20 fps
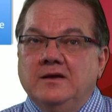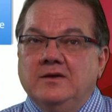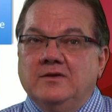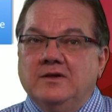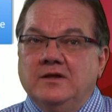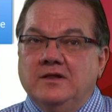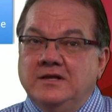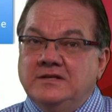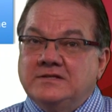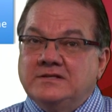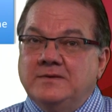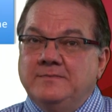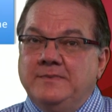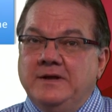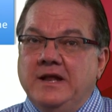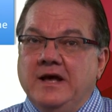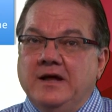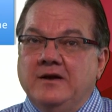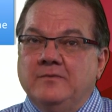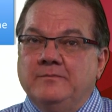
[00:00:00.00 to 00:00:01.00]
Now this can be
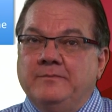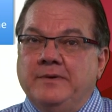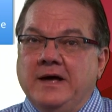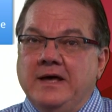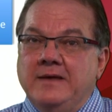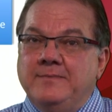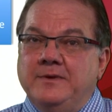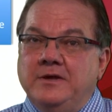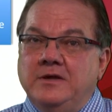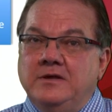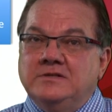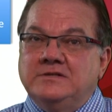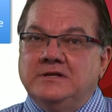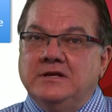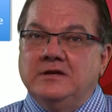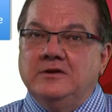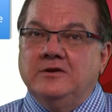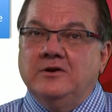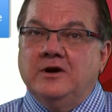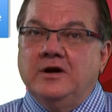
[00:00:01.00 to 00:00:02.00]
done on paper using
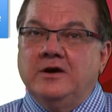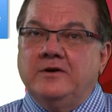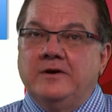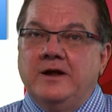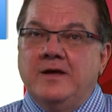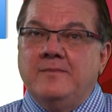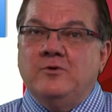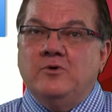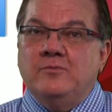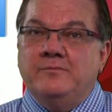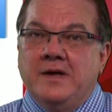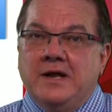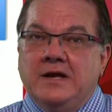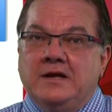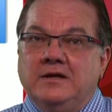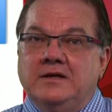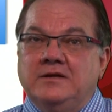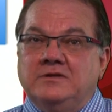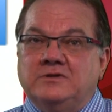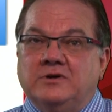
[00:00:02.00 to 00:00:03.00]
a diagram or
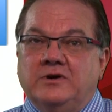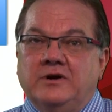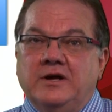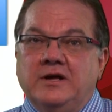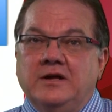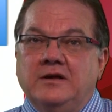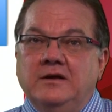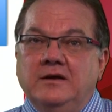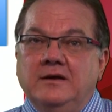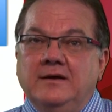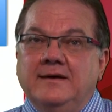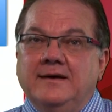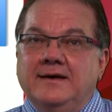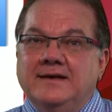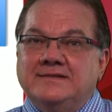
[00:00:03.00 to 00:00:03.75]
mentally trying a